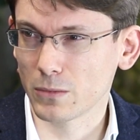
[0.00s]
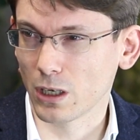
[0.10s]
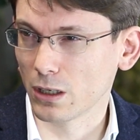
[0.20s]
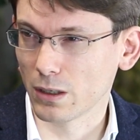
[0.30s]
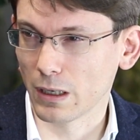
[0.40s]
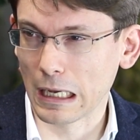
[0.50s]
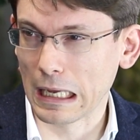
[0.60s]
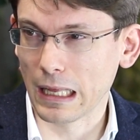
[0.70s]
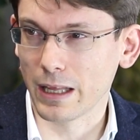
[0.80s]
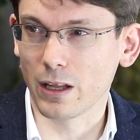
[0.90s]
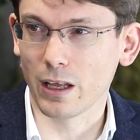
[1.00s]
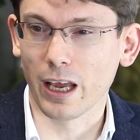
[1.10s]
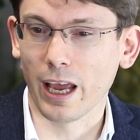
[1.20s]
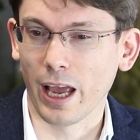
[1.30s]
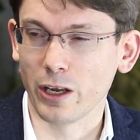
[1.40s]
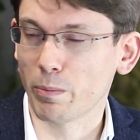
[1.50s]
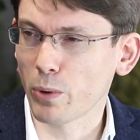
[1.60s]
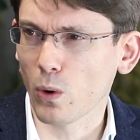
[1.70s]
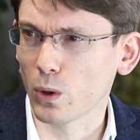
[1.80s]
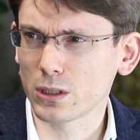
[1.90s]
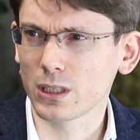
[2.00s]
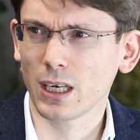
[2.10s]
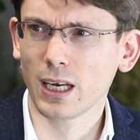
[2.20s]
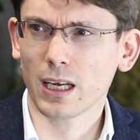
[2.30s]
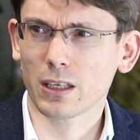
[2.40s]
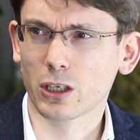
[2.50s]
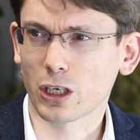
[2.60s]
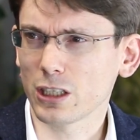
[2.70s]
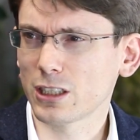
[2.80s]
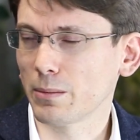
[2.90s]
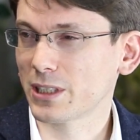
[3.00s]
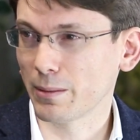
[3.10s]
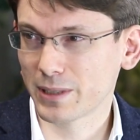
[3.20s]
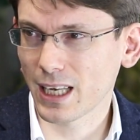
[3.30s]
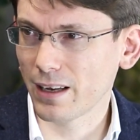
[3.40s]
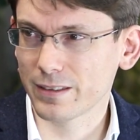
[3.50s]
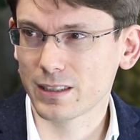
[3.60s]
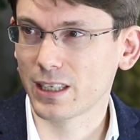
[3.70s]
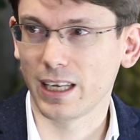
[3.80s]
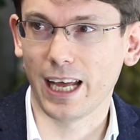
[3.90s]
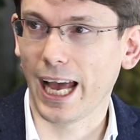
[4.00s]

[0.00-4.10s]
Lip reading: in a port, the customs themselves can